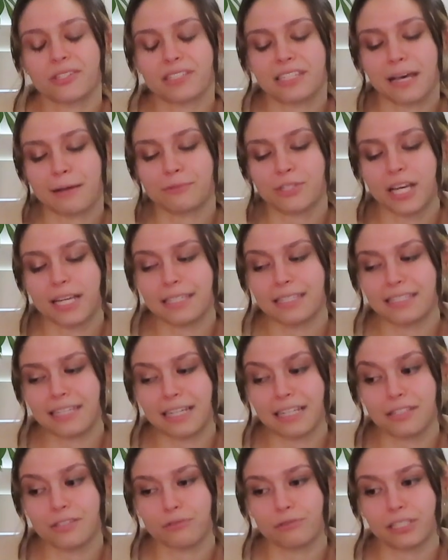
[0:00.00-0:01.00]
Snapchat is
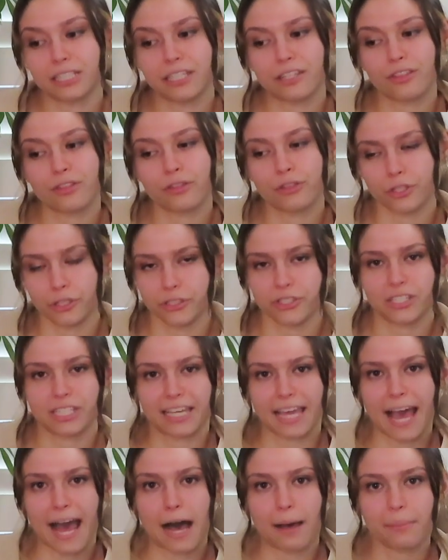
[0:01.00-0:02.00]
that it's a really
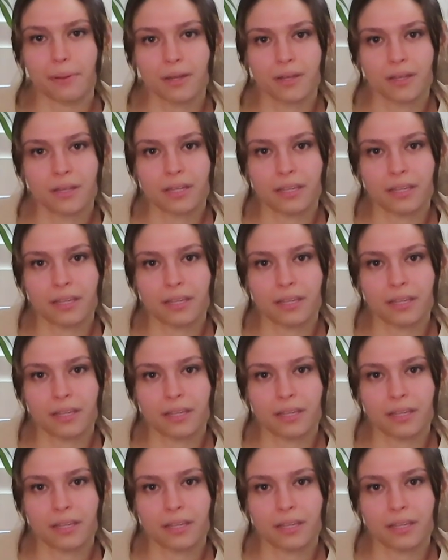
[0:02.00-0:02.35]
thirsty app.